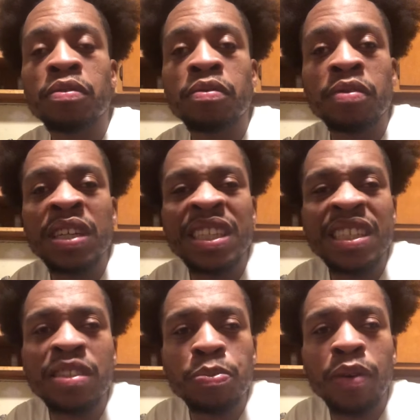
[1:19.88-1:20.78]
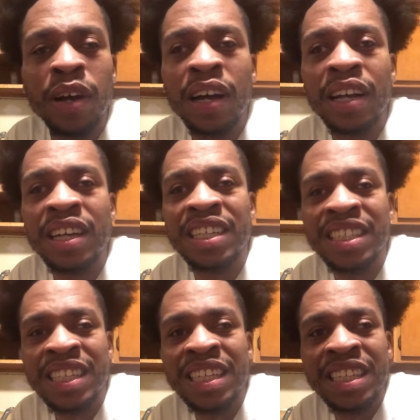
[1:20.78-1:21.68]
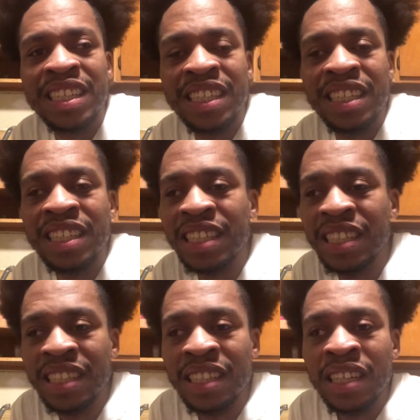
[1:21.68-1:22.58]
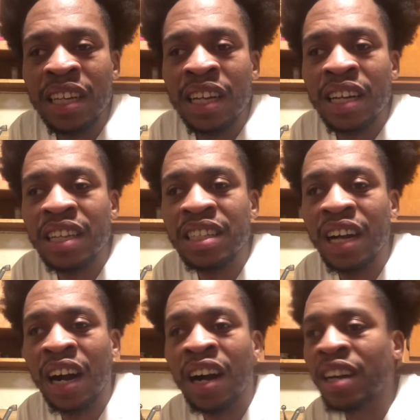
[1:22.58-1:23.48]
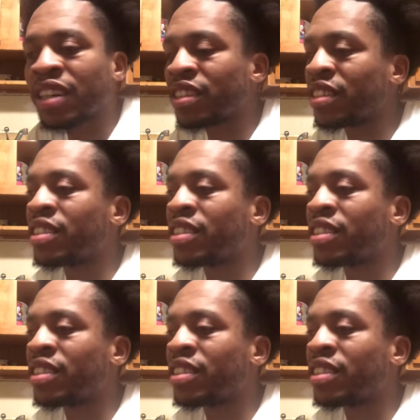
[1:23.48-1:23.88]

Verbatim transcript: Where's his pride, his dignity, his honor?